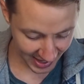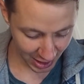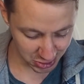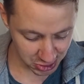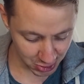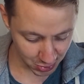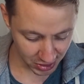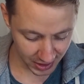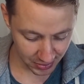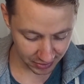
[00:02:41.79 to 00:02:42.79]
"A shoot will
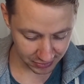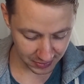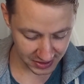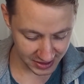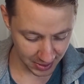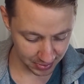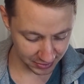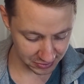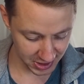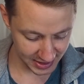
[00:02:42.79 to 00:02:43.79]
come up from the stump
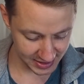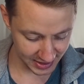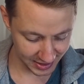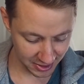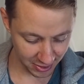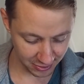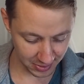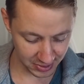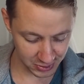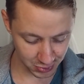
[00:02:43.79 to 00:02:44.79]
of Jesse;
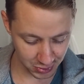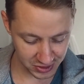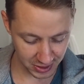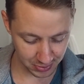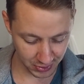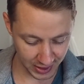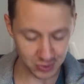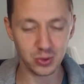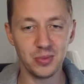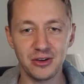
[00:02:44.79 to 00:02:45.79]
from his roots, a
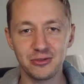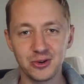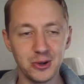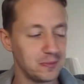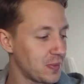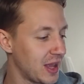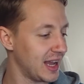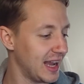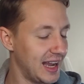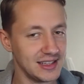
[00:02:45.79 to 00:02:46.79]
branch will bear fruit."
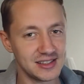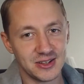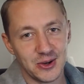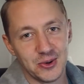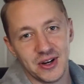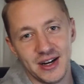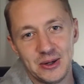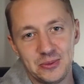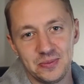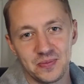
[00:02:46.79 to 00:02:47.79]
And so,
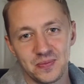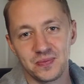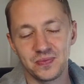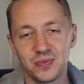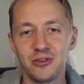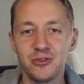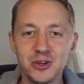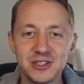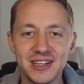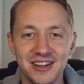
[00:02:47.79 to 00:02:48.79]
um, the
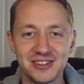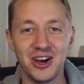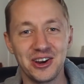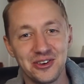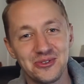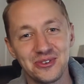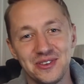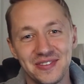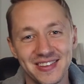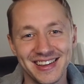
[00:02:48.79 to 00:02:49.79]
first thing I thought of
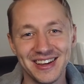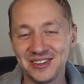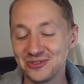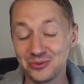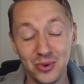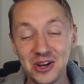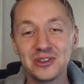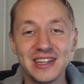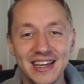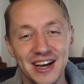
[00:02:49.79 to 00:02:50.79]

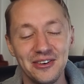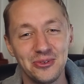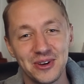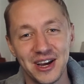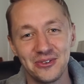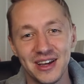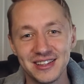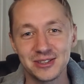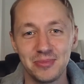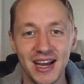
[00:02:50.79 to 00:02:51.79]
weirdly enough, when I read
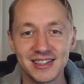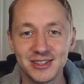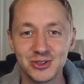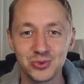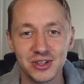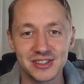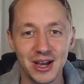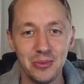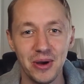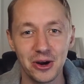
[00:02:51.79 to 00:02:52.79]
this passage, was
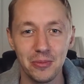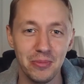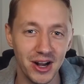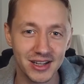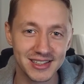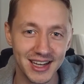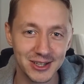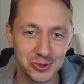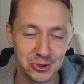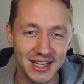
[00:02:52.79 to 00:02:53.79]
about a
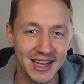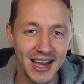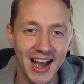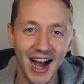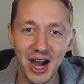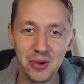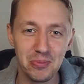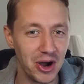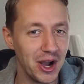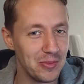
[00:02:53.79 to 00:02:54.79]
bonsai tree I
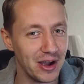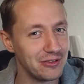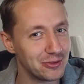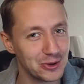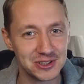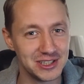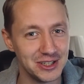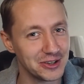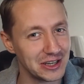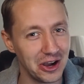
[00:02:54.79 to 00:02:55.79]
bought my first
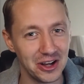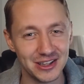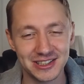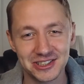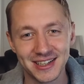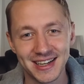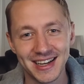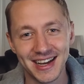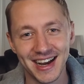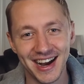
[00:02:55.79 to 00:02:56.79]
year in college.
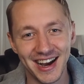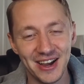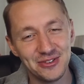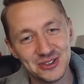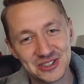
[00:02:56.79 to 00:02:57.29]
Uh, if you